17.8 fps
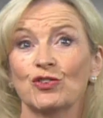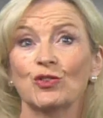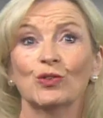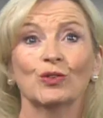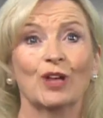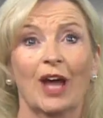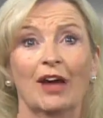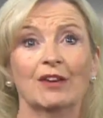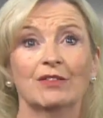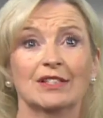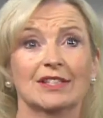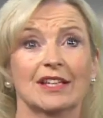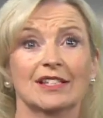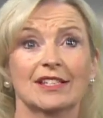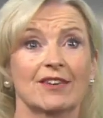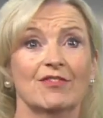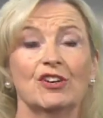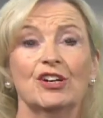on all counts
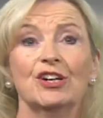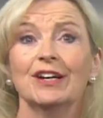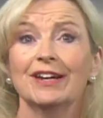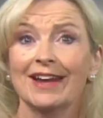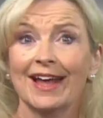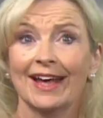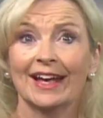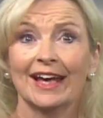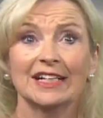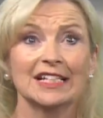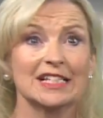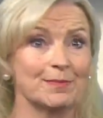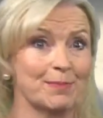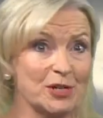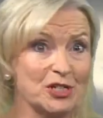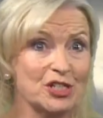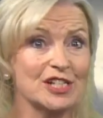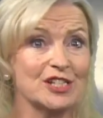as ever, Nagai,
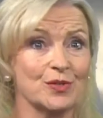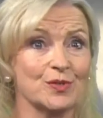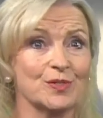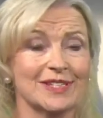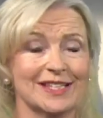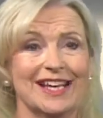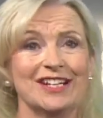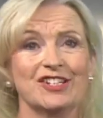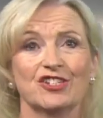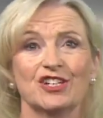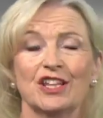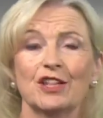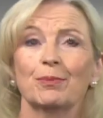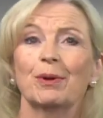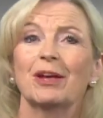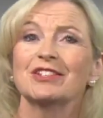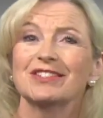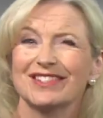especially so on Saturday,
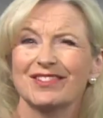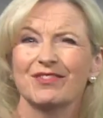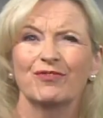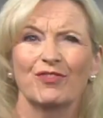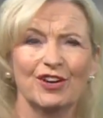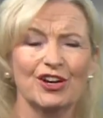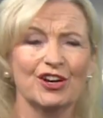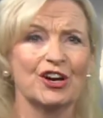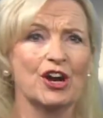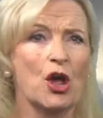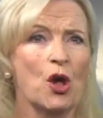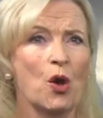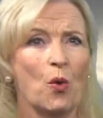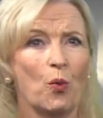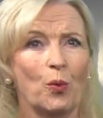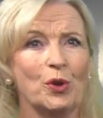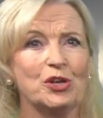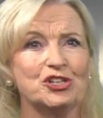there'll be a severe
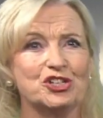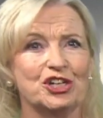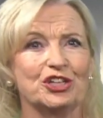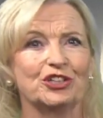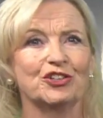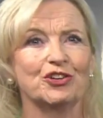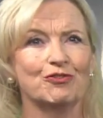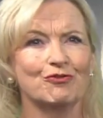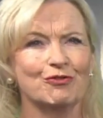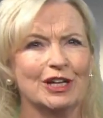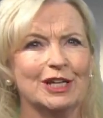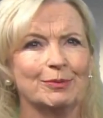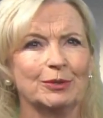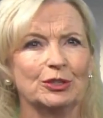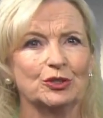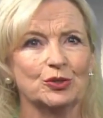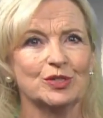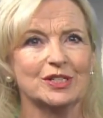wind chill. You really
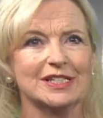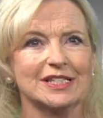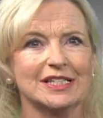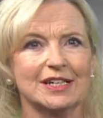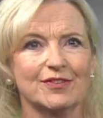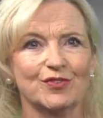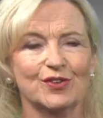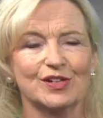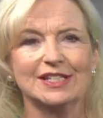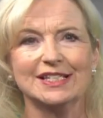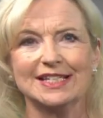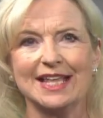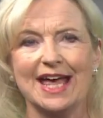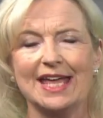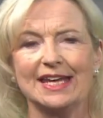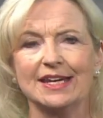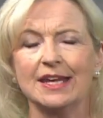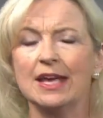will notice the difference
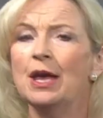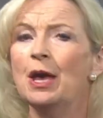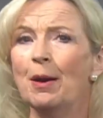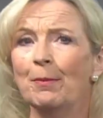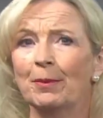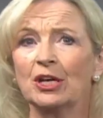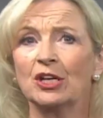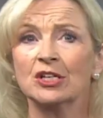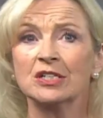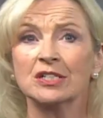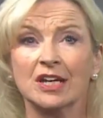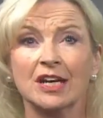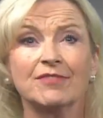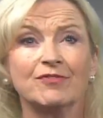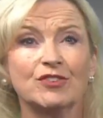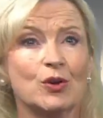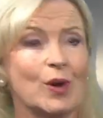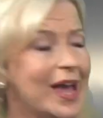then. But I'm going to
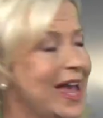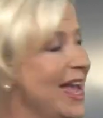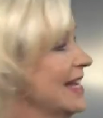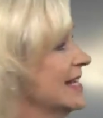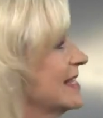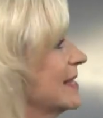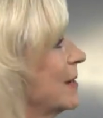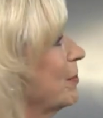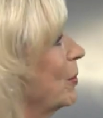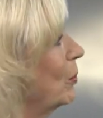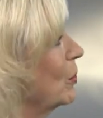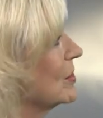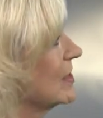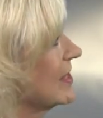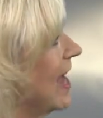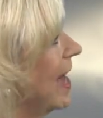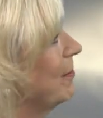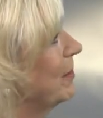give you a heads up of
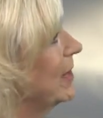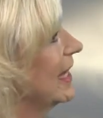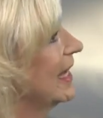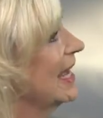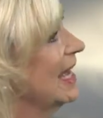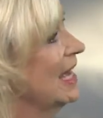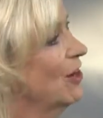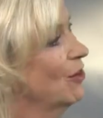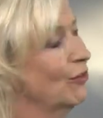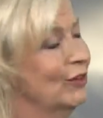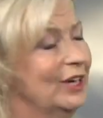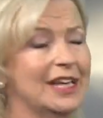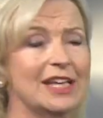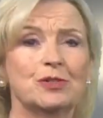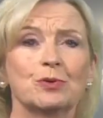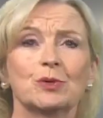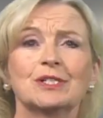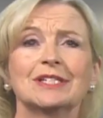what's happening
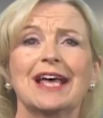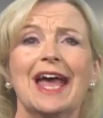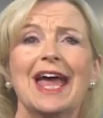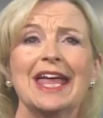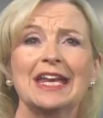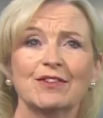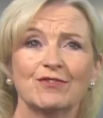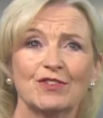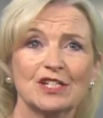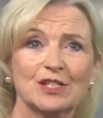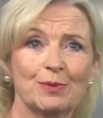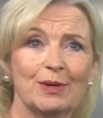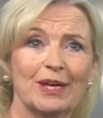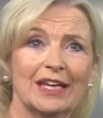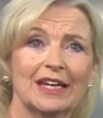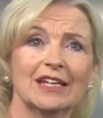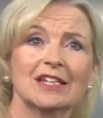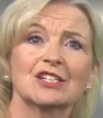really towards the end of this
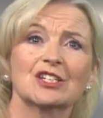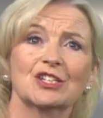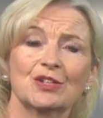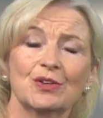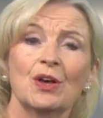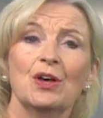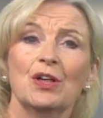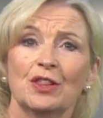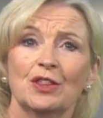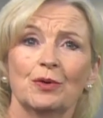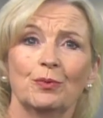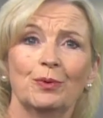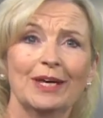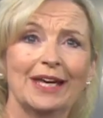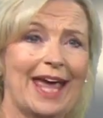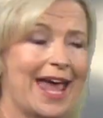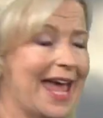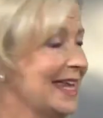week and into the
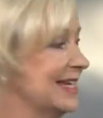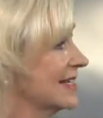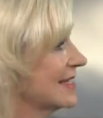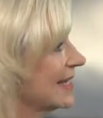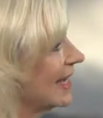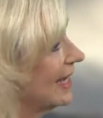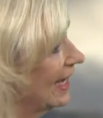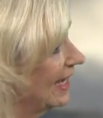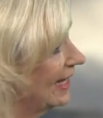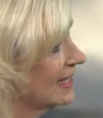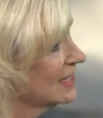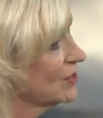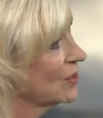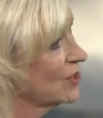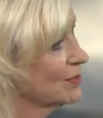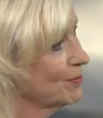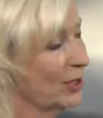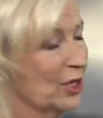weekend. It is
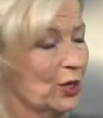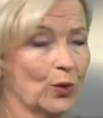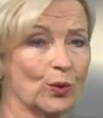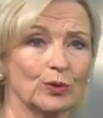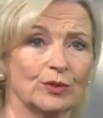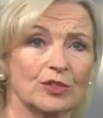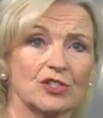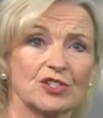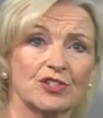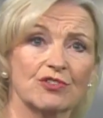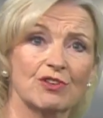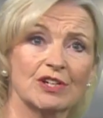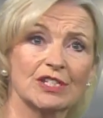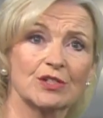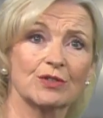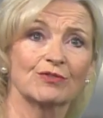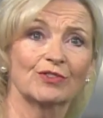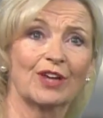going to be cold. There's the
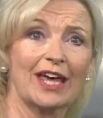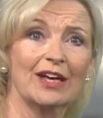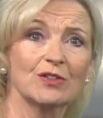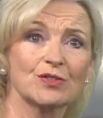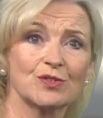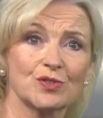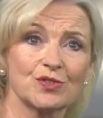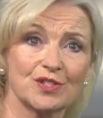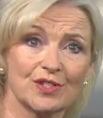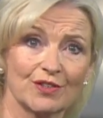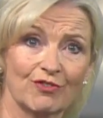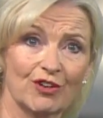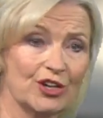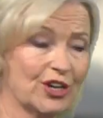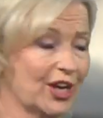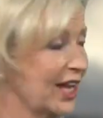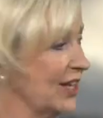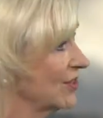risk of gales or
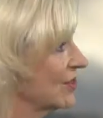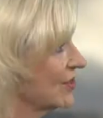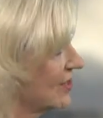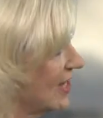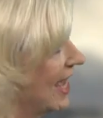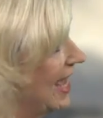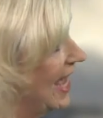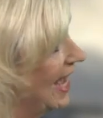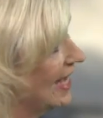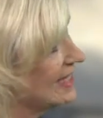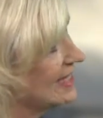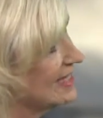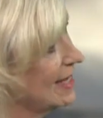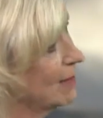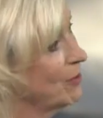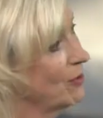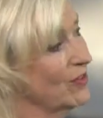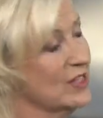severe gales, and
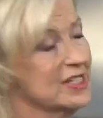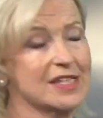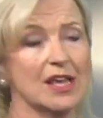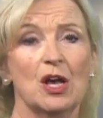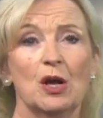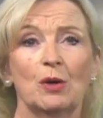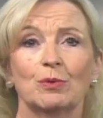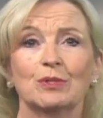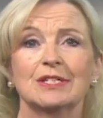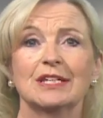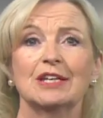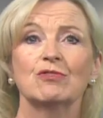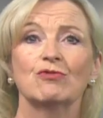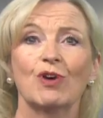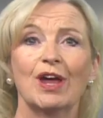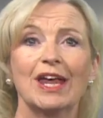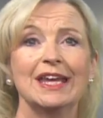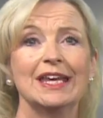some of us will see
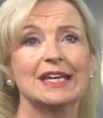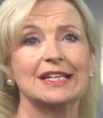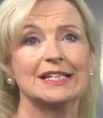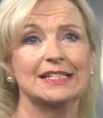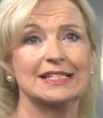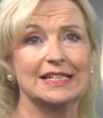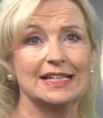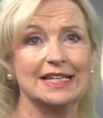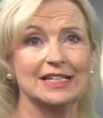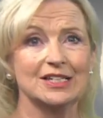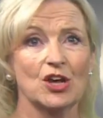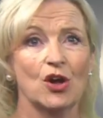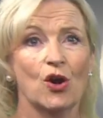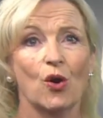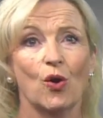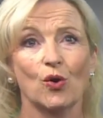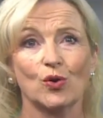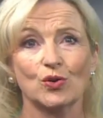rain, sleet,
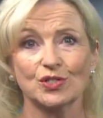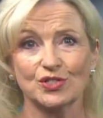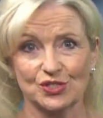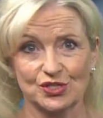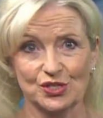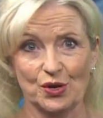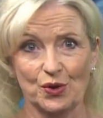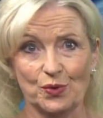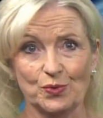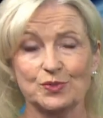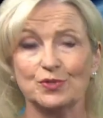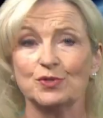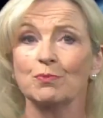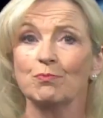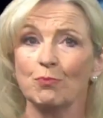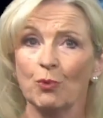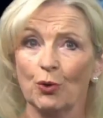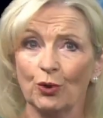or snow.
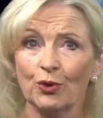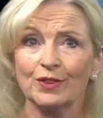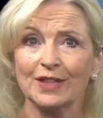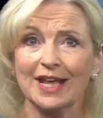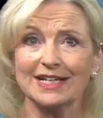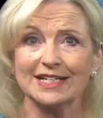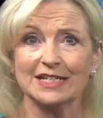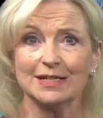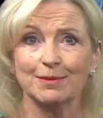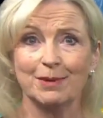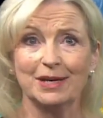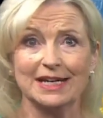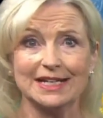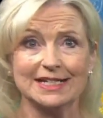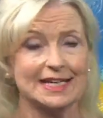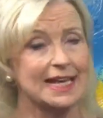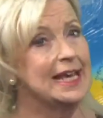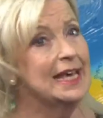So, more on that in a
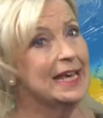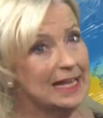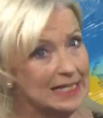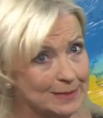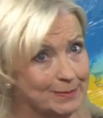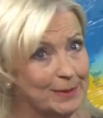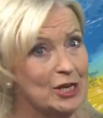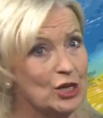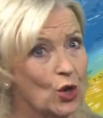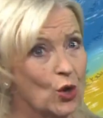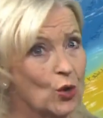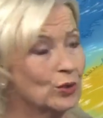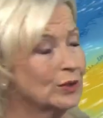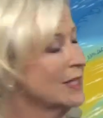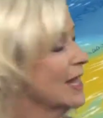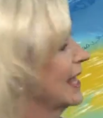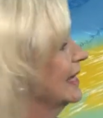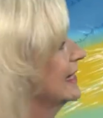minute. It's been a
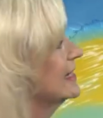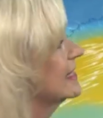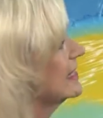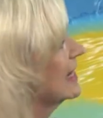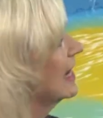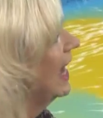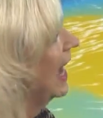cold night,